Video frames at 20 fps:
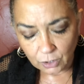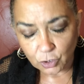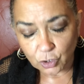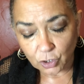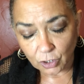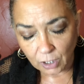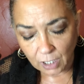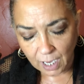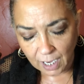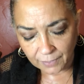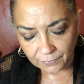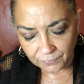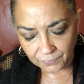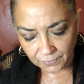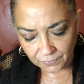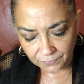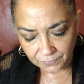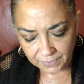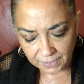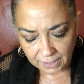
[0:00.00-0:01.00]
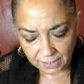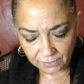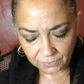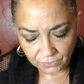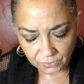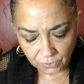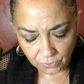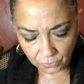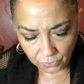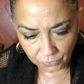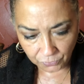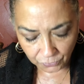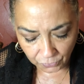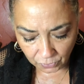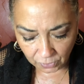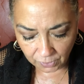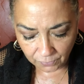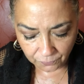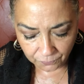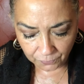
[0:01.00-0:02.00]
July 15th to the
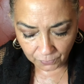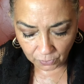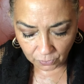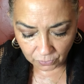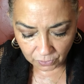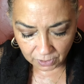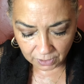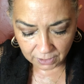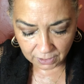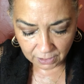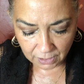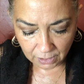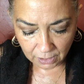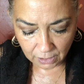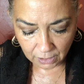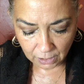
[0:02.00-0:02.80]
31st